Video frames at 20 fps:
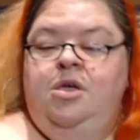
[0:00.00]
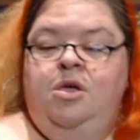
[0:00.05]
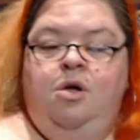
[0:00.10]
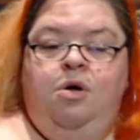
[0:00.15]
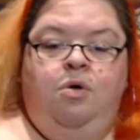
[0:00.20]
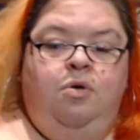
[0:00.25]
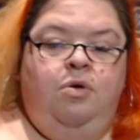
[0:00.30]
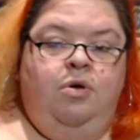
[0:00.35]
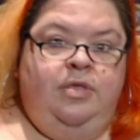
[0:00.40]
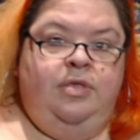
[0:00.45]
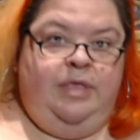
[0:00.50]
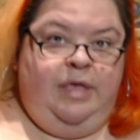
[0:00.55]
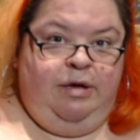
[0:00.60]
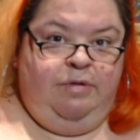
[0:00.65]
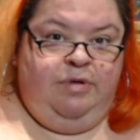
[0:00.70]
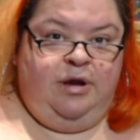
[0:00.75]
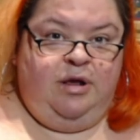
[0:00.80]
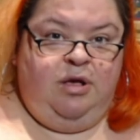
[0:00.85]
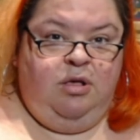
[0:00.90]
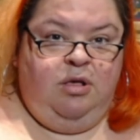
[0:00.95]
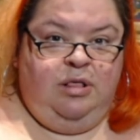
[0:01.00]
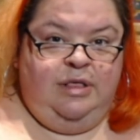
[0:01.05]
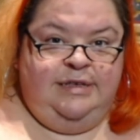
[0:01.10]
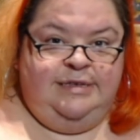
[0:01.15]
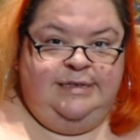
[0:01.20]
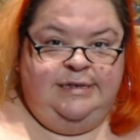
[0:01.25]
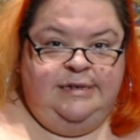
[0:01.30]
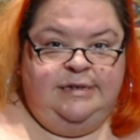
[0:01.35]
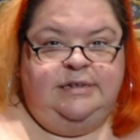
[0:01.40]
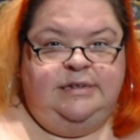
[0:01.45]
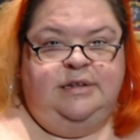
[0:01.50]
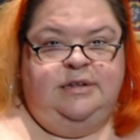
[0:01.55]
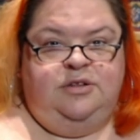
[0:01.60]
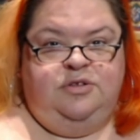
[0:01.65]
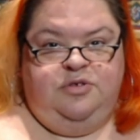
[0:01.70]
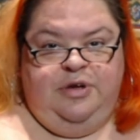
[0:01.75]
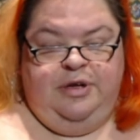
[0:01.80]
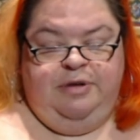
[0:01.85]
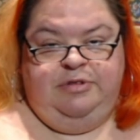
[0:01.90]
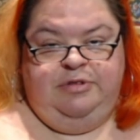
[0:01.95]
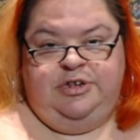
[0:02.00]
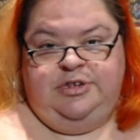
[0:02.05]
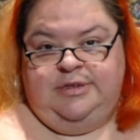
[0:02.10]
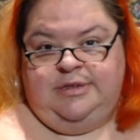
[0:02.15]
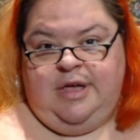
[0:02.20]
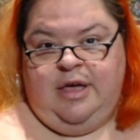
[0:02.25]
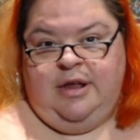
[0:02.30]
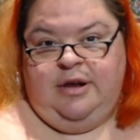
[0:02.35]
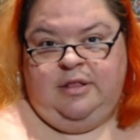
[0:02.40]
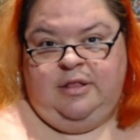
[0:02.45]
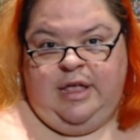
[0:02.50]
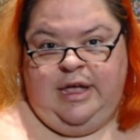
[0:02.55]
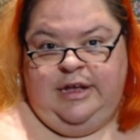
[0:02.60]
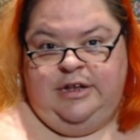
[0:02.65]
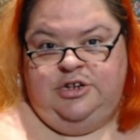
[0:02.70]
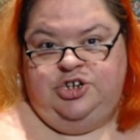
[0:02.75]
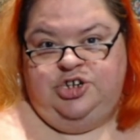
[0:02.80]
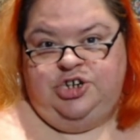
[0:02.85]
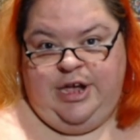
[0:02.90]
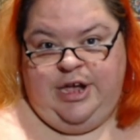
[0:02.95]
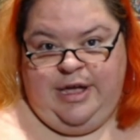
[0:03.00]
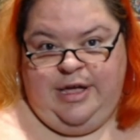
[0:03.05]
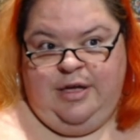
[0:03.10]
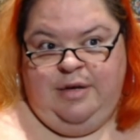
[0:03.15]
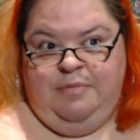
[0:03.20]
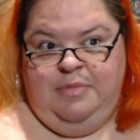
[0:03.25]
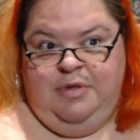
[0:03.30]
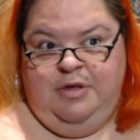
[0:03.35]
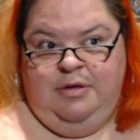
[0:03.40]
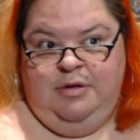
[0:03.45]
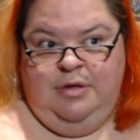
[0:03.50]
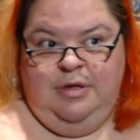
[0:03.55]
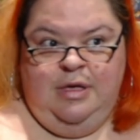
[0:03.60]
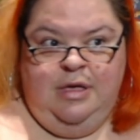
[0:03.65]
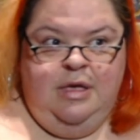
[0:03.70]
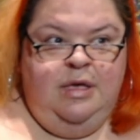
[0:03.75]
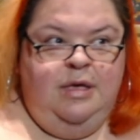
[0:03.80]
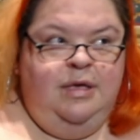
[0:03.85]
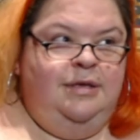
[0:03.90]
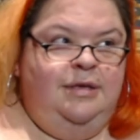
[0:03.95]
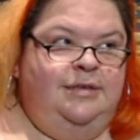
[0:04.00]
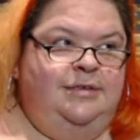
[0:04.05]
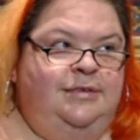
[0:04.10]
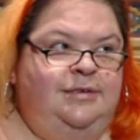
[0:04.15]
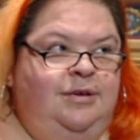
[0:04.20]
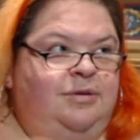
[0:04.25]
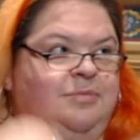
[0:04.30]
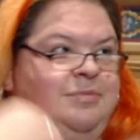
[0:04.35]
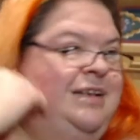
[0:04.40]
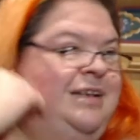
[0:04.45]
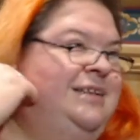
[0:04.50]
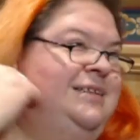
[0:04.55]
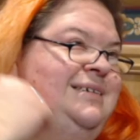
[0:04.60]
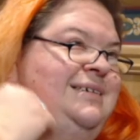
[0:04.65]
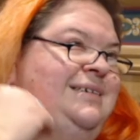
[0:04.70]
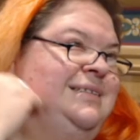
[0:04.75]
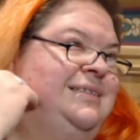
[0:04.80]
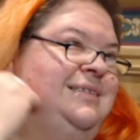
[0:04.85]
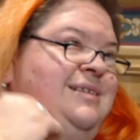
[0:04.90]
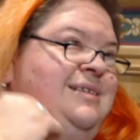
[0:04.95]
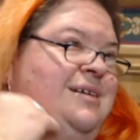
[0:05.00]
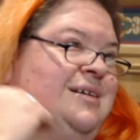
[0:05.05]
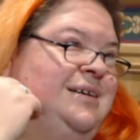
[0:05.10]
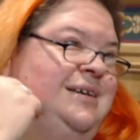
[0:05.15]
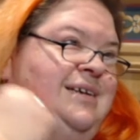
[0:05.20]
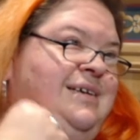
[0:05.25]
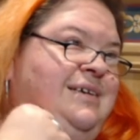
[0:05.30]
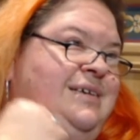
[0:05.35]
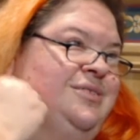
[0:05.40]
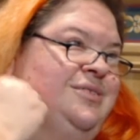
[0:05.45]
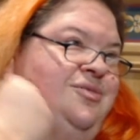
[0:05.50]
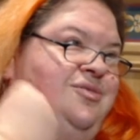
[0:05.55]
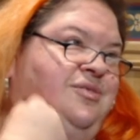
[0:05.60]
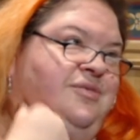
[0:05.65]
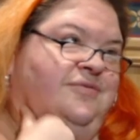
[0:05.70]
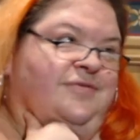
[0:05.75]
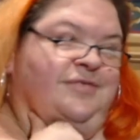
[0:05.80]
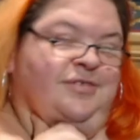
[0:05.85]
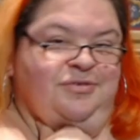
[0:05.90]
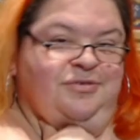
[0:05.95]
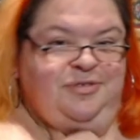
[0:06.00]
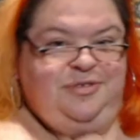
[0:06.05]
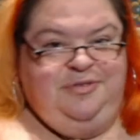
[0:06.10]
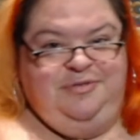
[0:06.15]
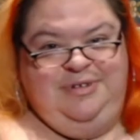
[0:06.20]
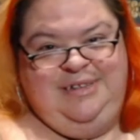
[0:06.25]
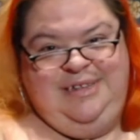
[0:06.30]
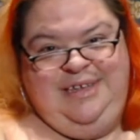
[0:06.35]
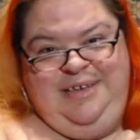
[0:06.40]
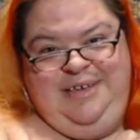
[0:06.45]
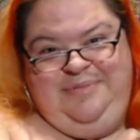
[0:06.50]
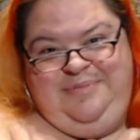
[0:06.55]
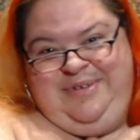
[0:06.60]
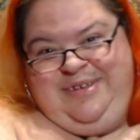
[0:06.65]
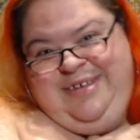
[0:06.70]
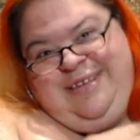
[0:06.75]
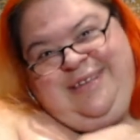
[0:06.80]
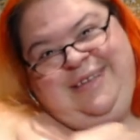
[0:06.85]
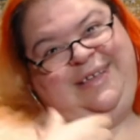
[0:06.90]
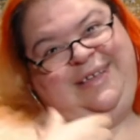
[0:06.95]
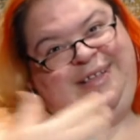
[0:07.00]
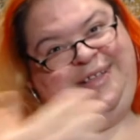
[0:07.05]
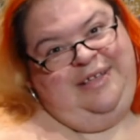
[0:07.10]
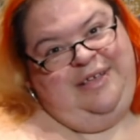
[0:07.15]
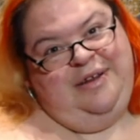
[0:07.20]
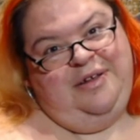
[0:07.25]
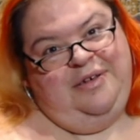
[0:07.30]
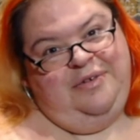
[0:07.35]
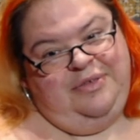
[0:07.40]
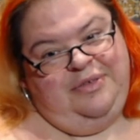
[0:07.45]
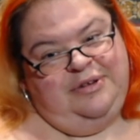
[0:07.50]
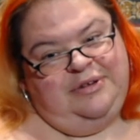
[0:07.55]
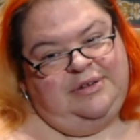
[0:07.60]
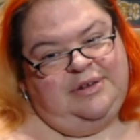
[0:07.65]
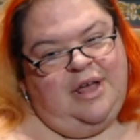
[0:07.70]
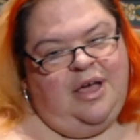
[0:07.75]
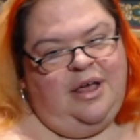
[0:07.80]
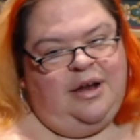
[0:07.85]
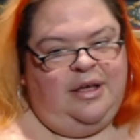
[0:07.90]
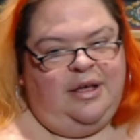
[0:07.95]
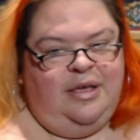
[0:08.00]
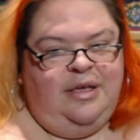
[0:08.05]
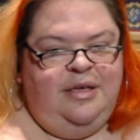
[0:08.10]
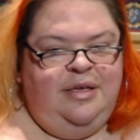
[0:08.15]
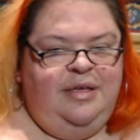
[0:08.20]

Or they would call it syltetøy, which is kind of like jam. So I'm like, it's not either of those really, but, there's not a